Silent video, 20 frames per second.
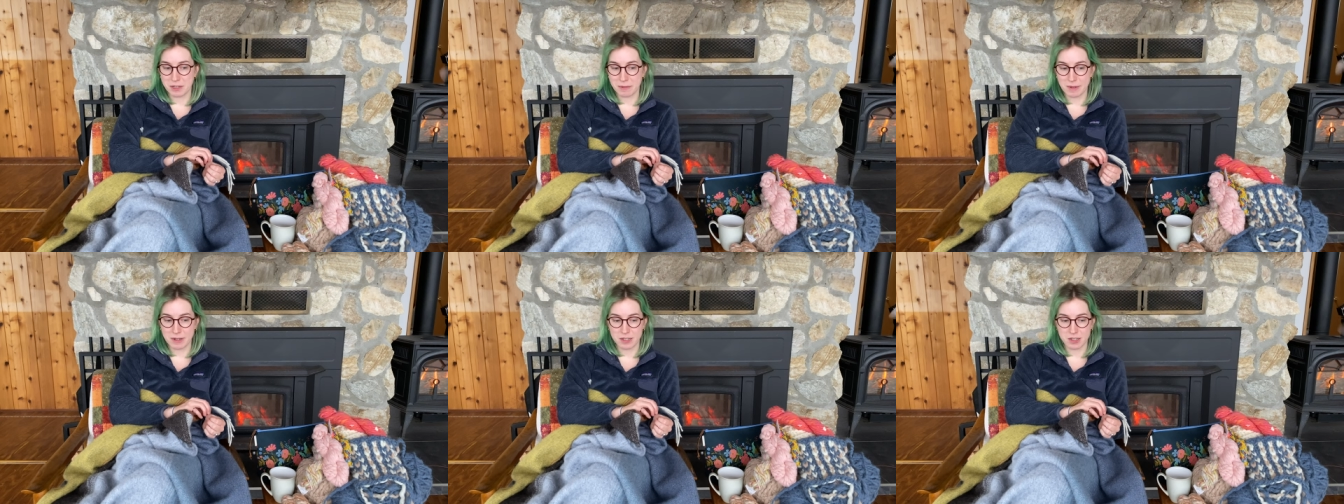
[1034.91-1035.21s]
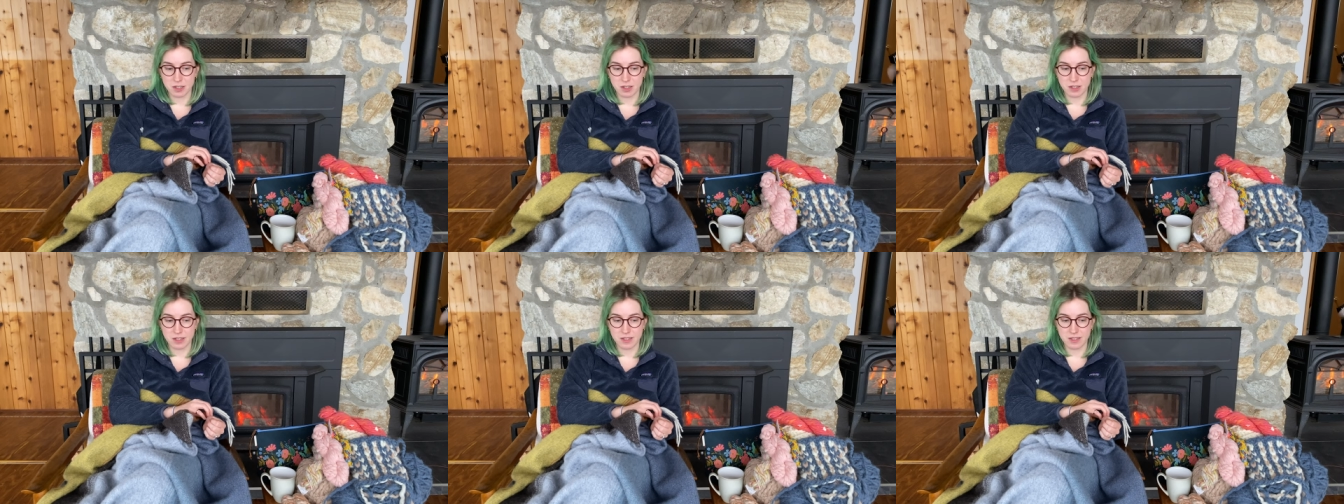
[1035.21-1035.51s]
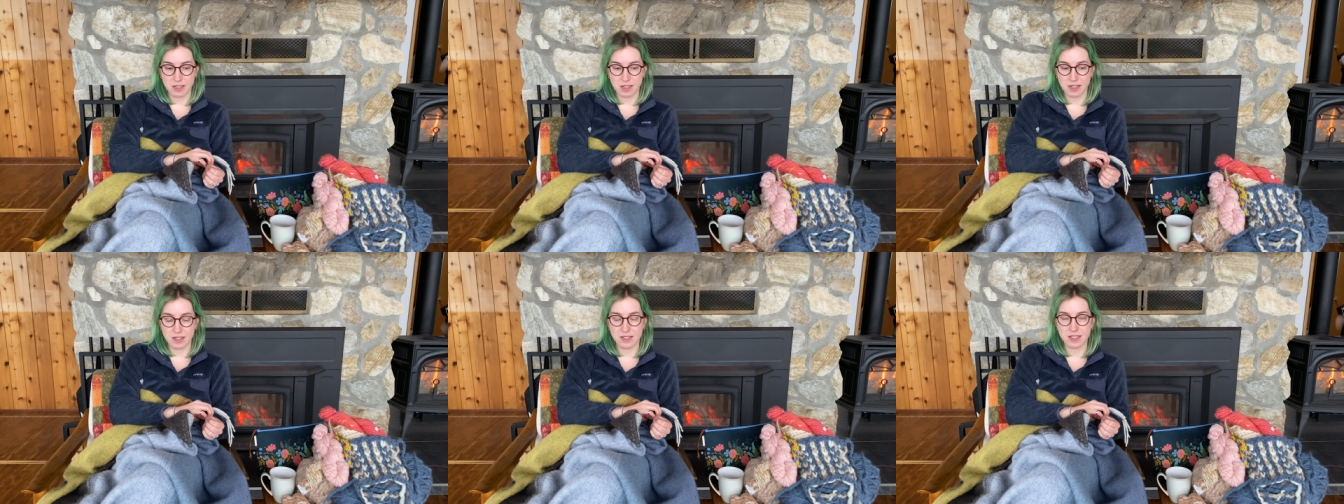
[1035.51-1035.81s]
to mention is
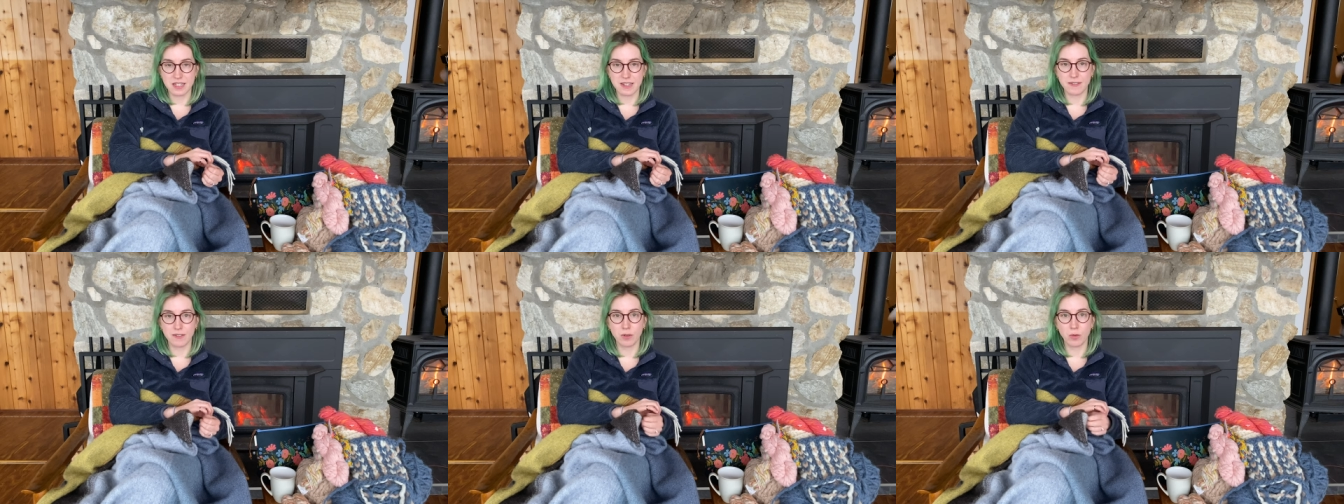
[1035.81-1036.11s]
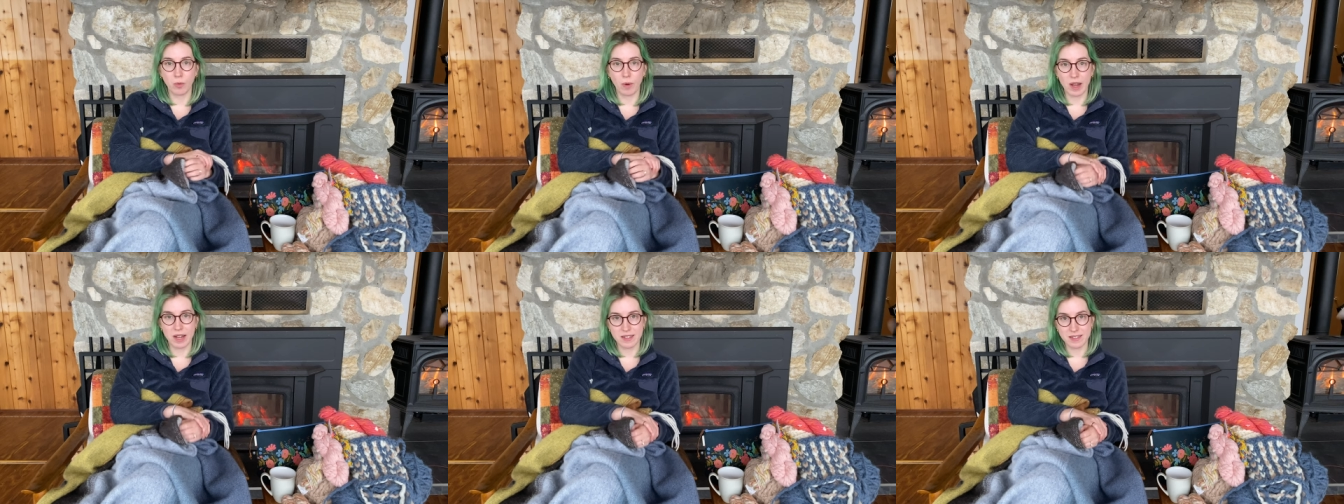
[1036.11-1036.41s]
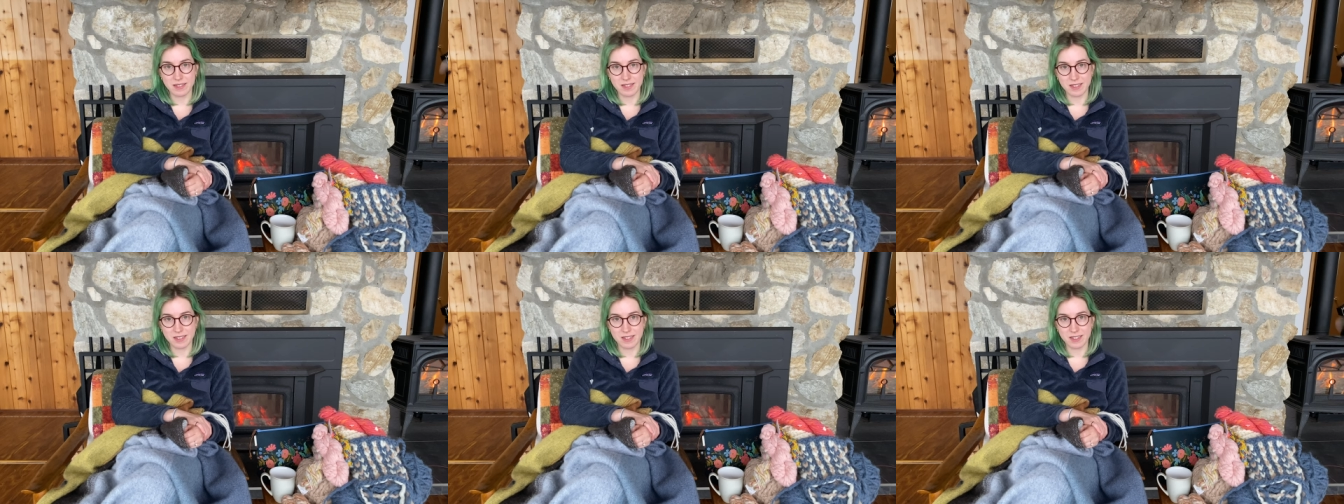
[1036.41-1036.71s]
the Stephen
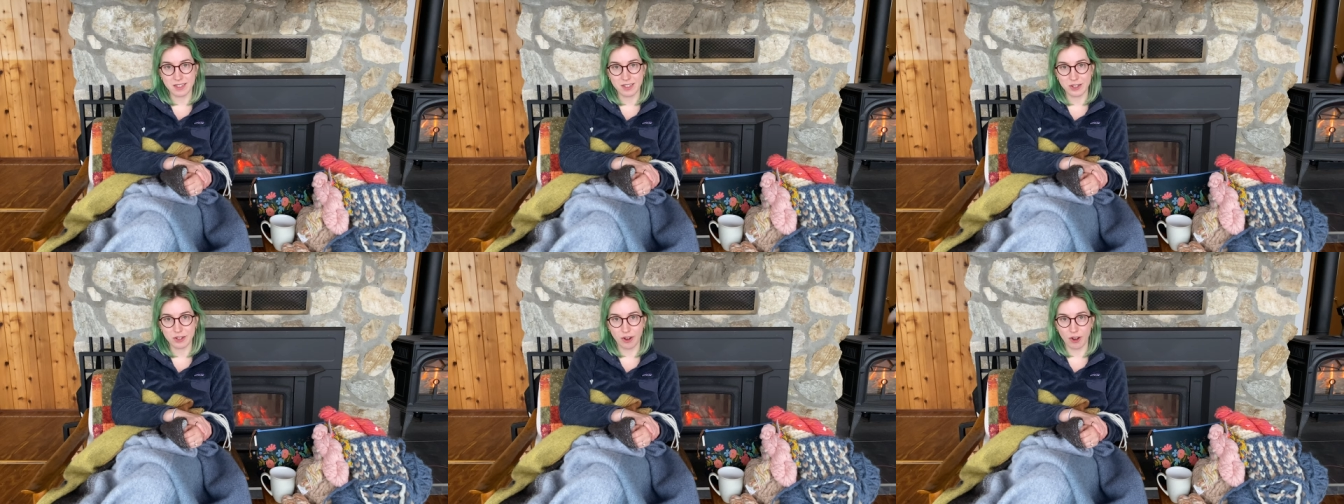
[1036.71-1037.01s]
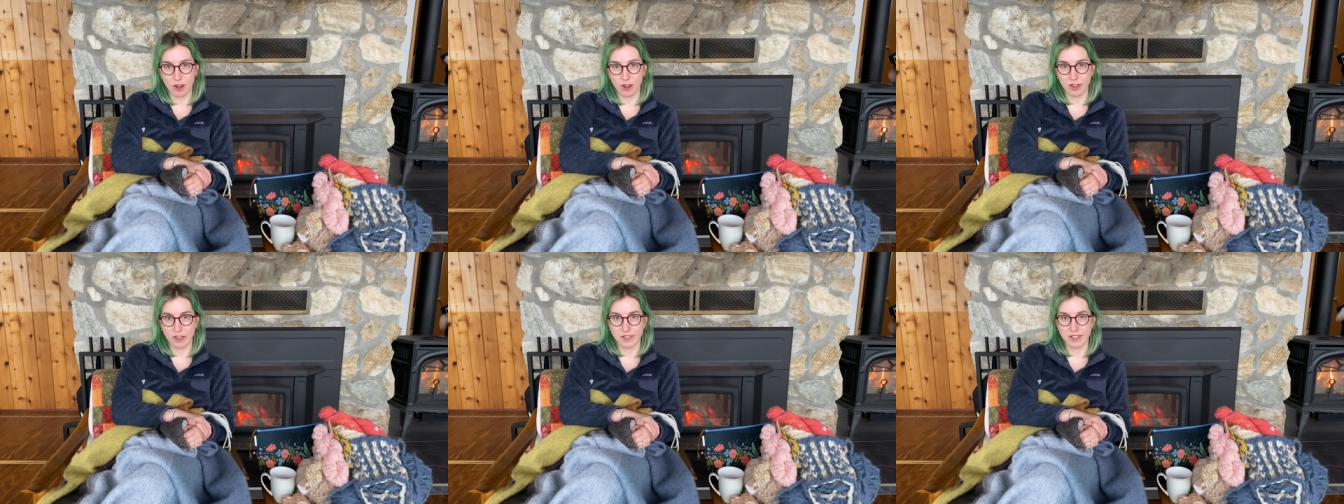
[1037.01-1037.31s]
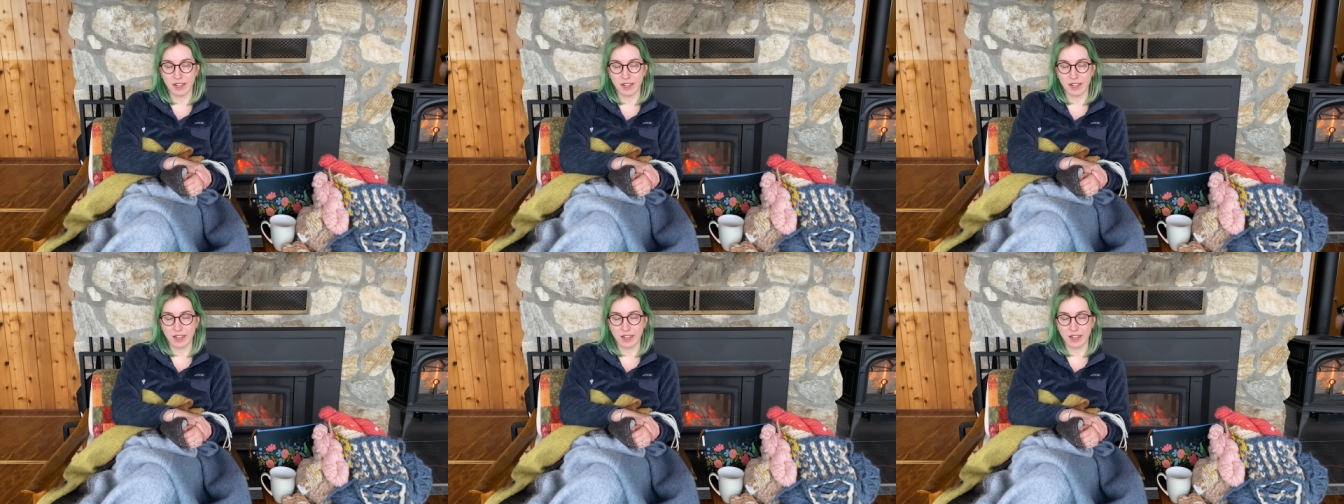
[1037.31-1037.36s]
West shawls.